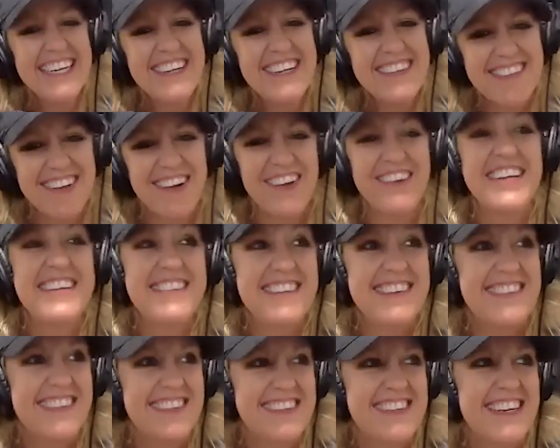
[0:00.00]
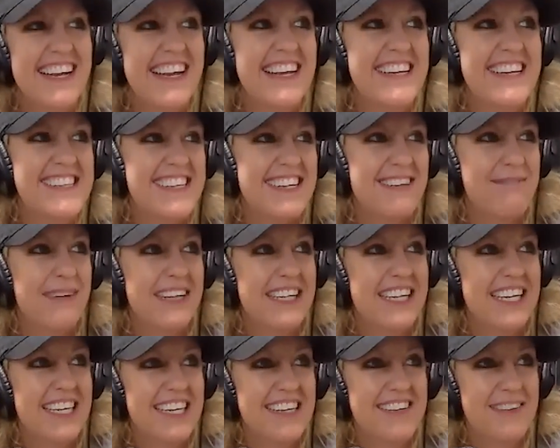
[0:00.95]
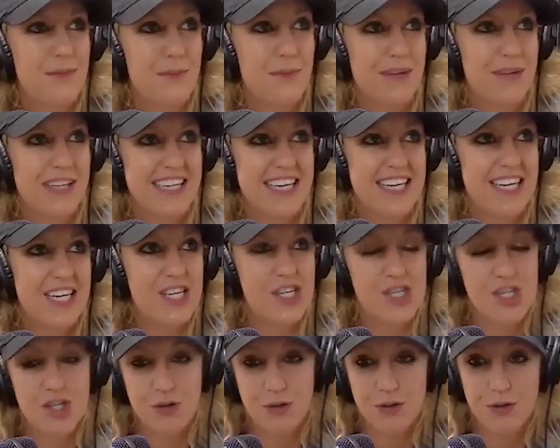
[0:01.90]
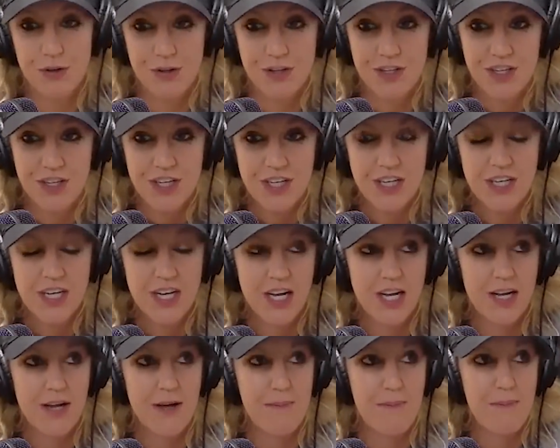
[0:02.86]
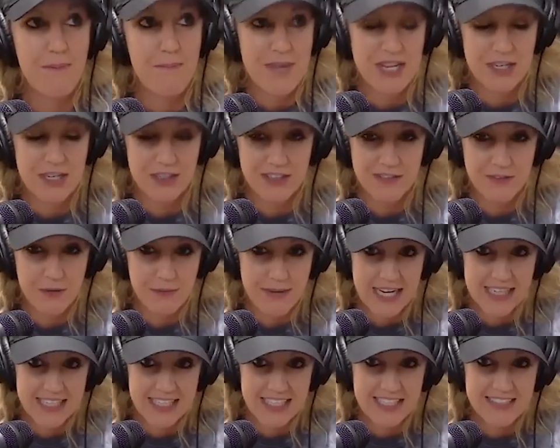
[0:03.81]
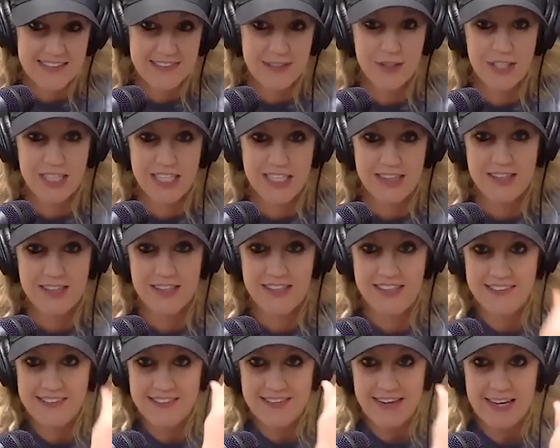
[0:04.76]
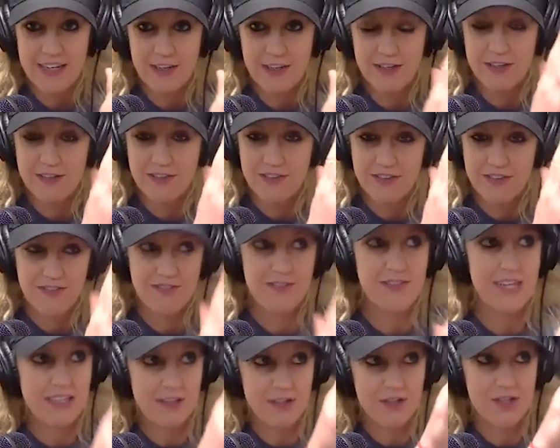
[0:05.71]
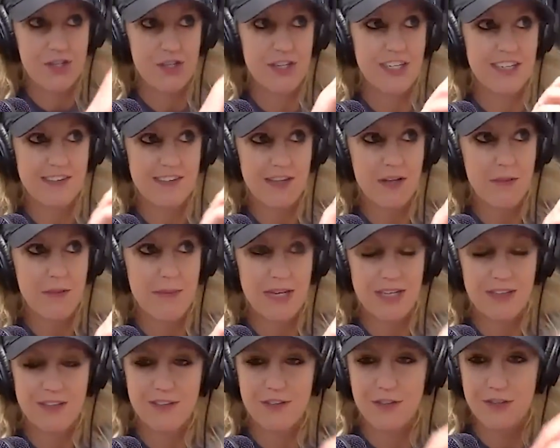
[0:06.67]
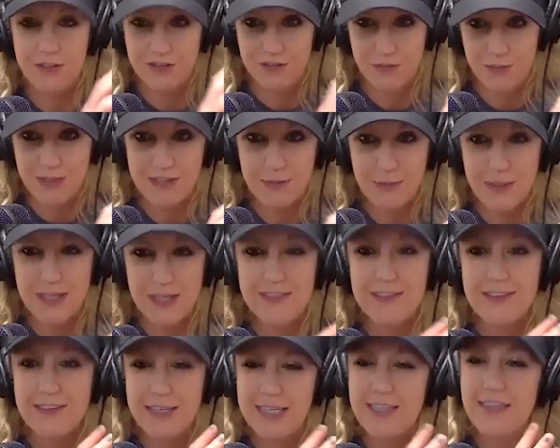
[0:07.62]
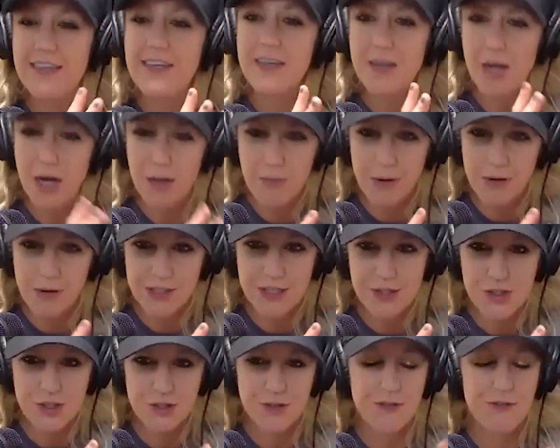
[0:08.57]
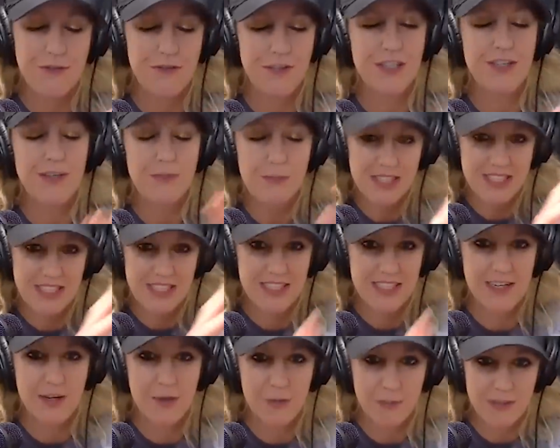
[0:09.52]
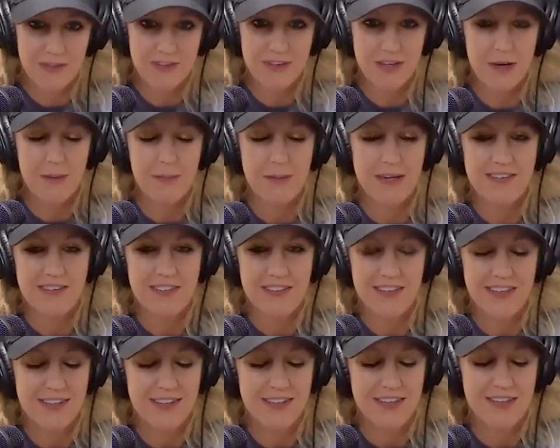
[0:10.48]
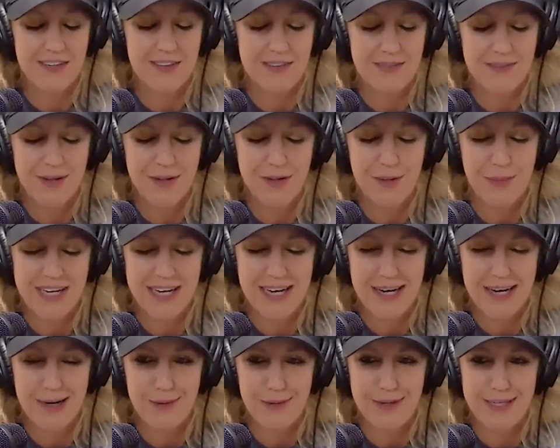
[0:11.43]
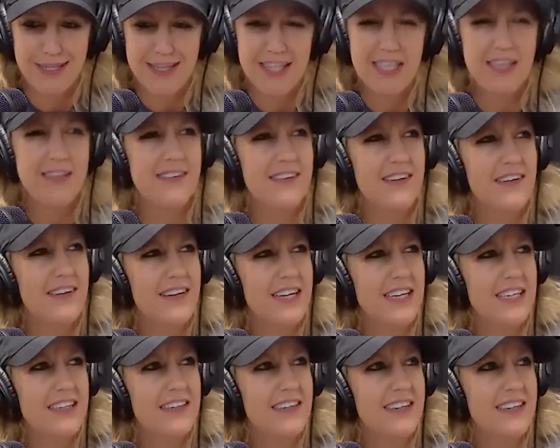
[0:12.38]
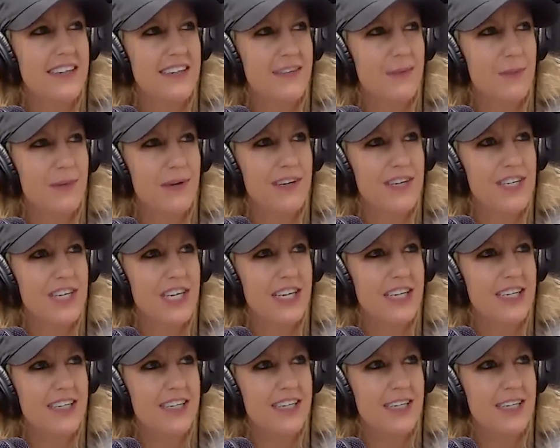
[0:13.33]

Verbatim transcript: so it's a 1618, but like it's a really controlled um, middle of the racket. So like the it's tighter tighter strings in the middle. So your sweet spot's like a more controlled feel, but then it opens up as it on a on the way out. And I think it's a 98 square inch head.